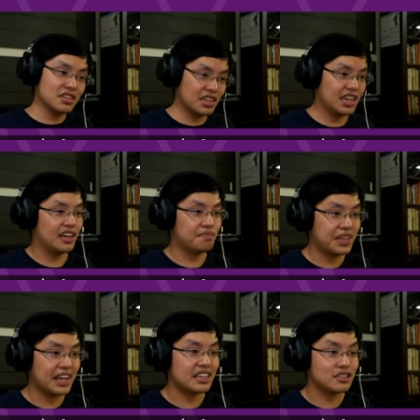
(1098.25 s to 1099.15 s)
and
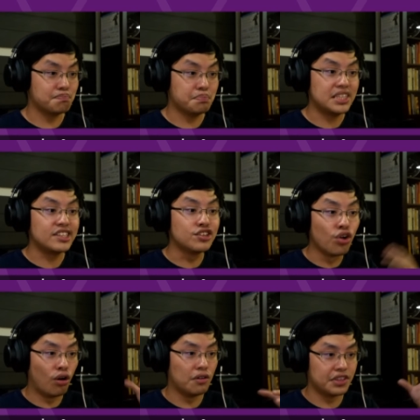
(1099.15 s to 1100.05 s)
that is
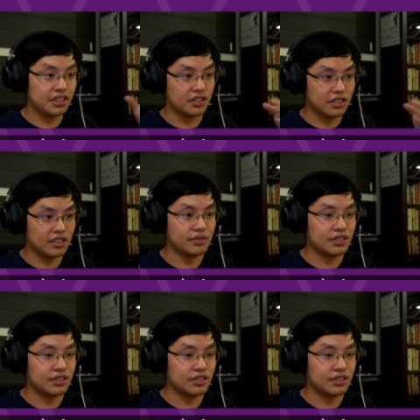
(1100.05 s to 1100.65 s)
beyond the